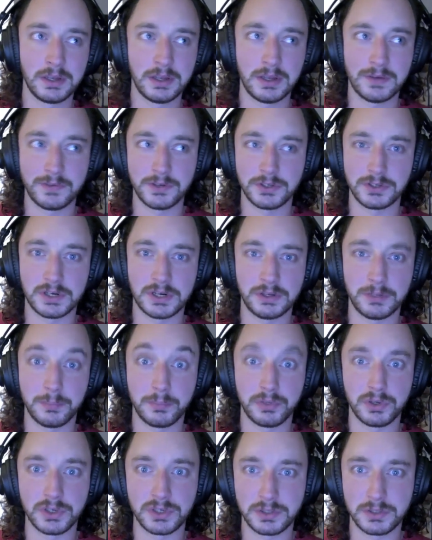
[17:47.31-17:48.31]
Haven't tried to
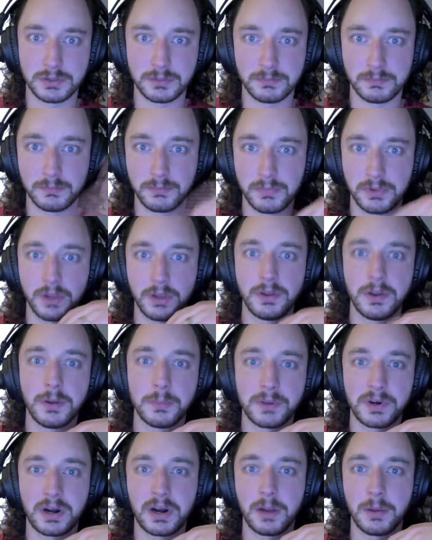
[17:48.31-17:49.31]
push the
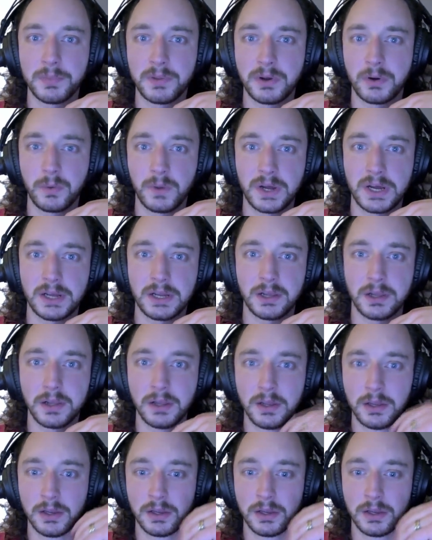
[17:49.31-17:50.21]
number up in a while,